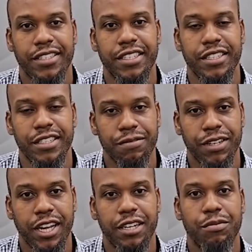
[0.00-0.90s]

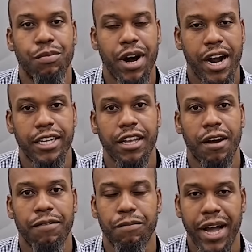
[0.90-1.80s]
significant part
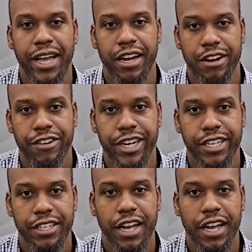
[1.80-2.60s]
of my career